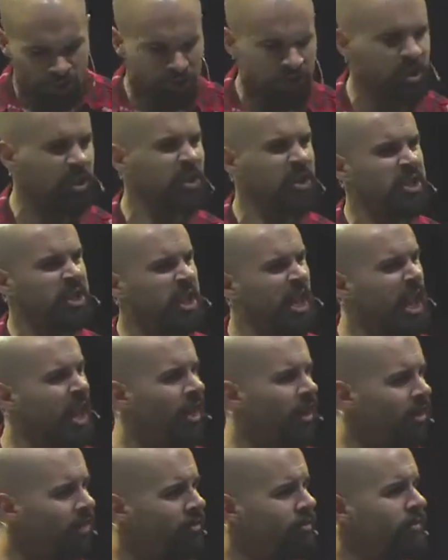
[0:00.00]
to just
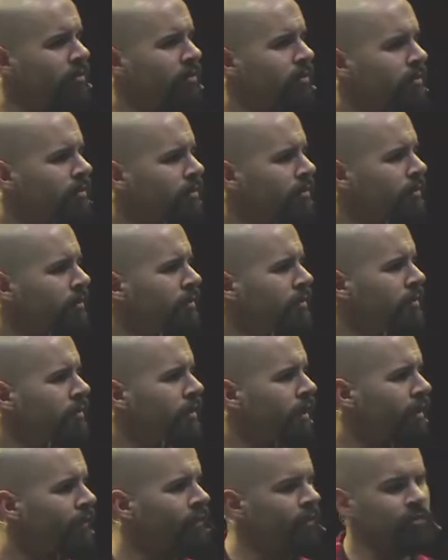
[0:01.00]
yell.
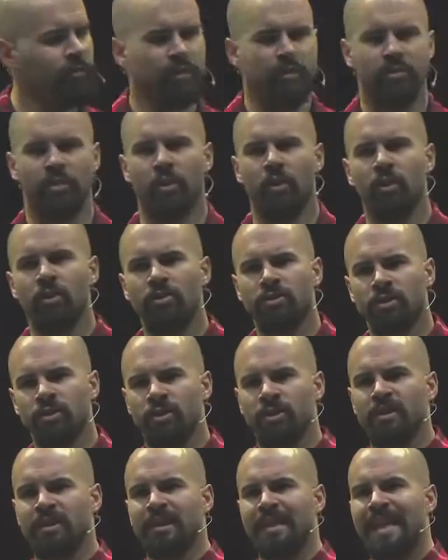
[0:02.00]
I felt this urge to
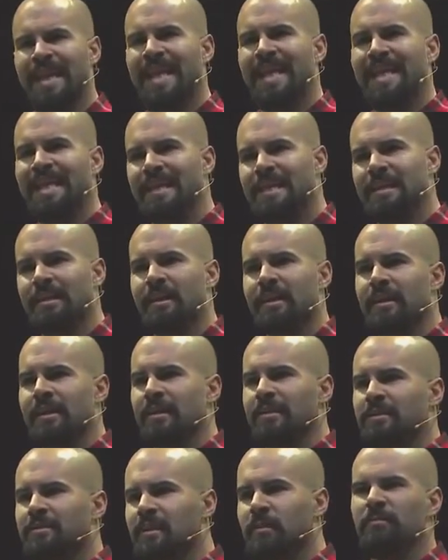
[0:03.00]
just let
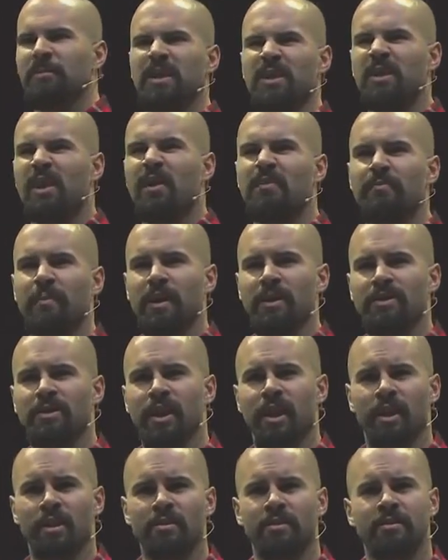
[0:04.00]
something off my
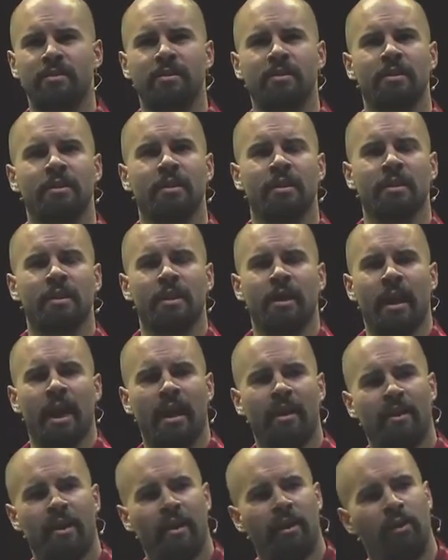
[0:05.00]
chest.
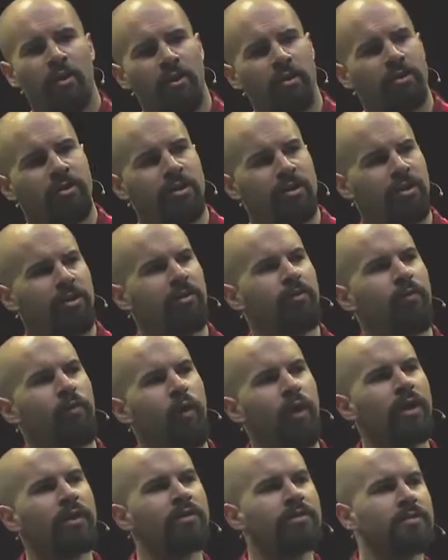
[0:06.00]
And I heard the little
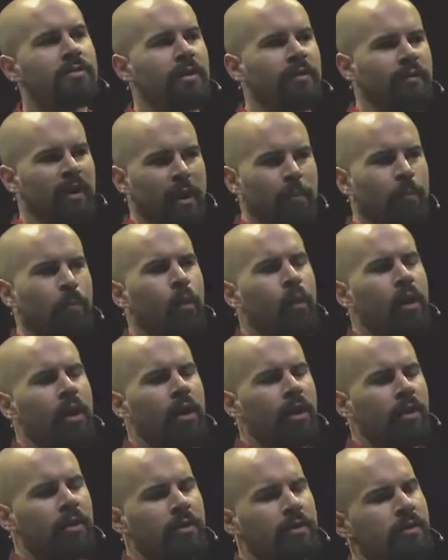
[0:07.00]
voice of that
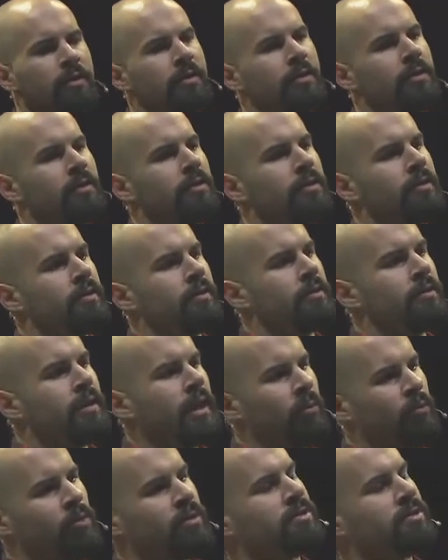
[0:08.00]
boy that was